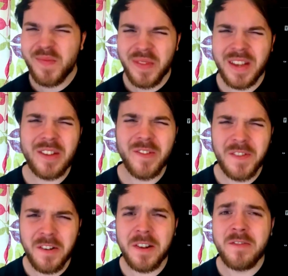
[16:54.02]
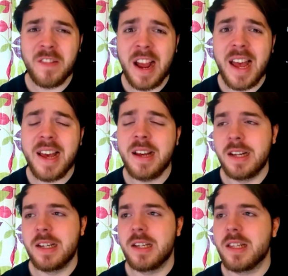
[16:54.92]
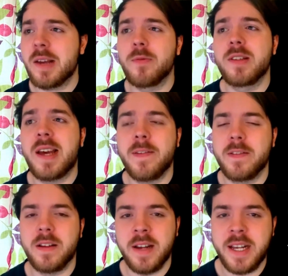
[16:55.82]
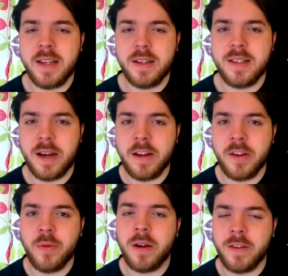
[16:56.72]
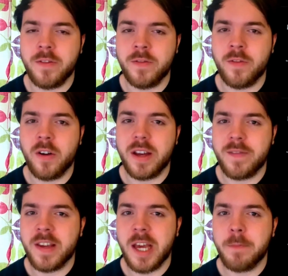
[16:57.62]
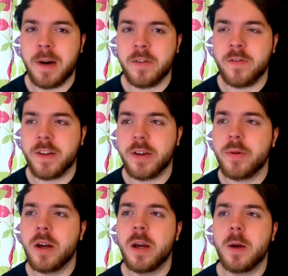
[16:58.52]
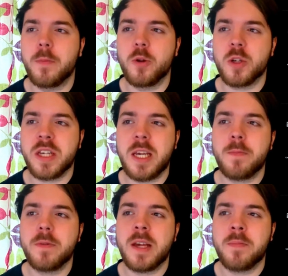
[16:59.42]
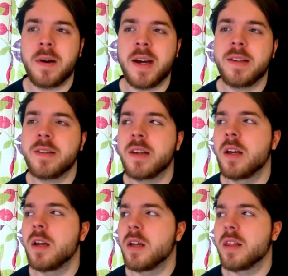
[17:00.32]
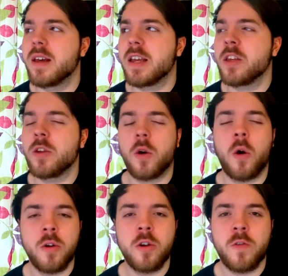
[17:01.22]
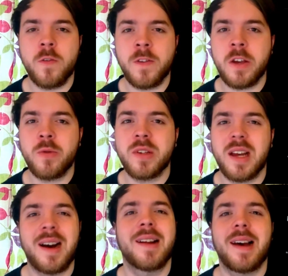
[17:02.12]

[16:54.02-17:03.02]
It's a very rare. They will definitely tell you what you've done wrong if you get a bad review, but just keep in mind that all your reviews aren't